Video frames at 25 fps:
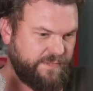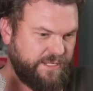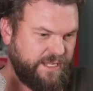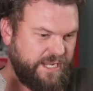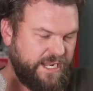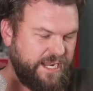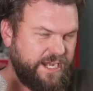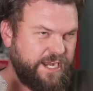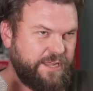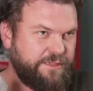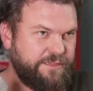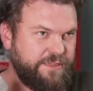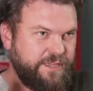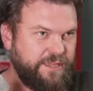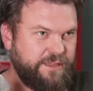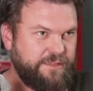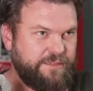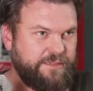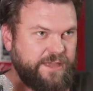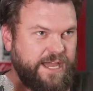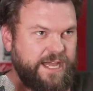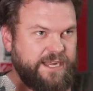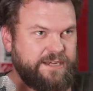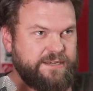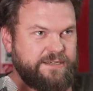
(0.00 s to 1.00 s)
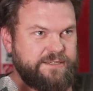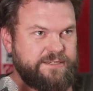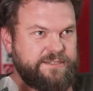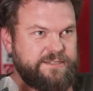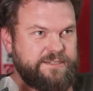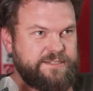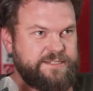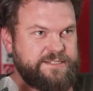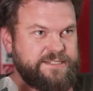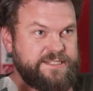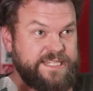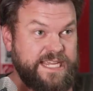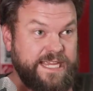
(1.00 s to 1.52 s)
And I think that
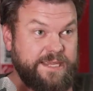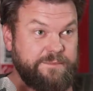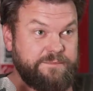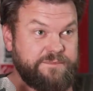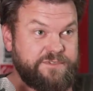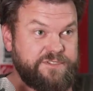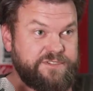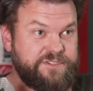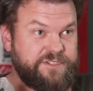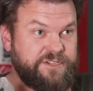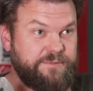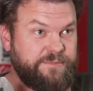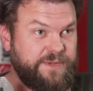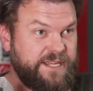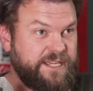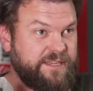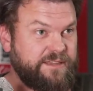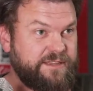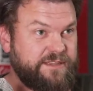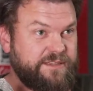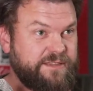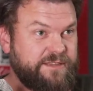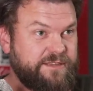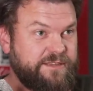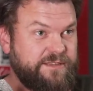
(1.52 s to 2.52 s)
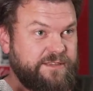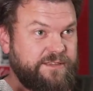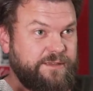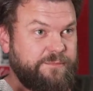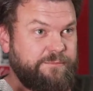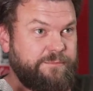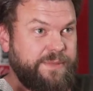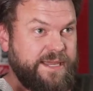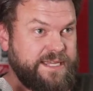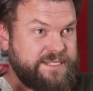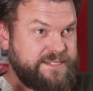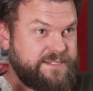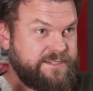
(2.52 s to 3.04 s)
seemed to be the
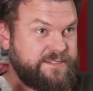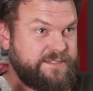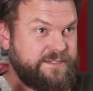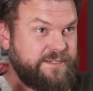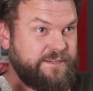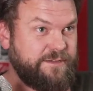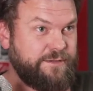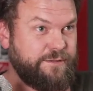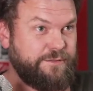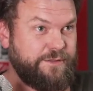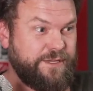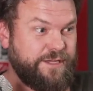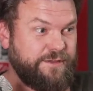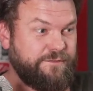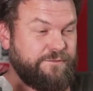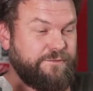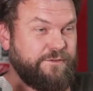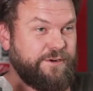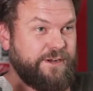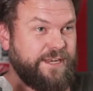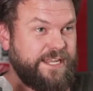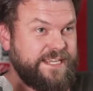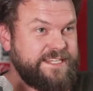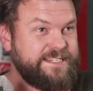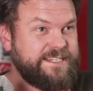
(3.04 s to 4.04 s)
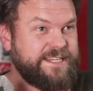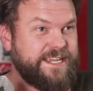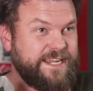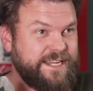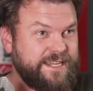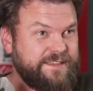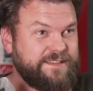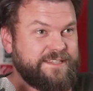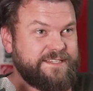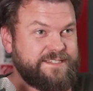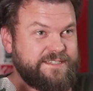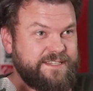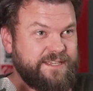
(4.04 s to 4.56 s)
best thing for at least
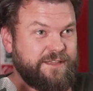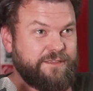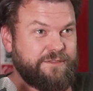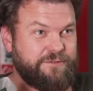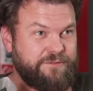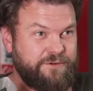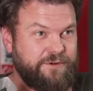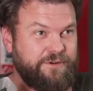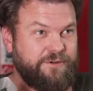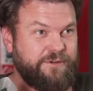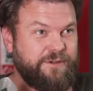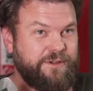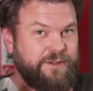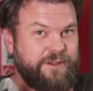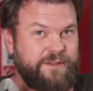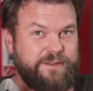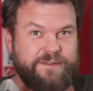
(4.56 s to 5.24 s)
getting this thing through,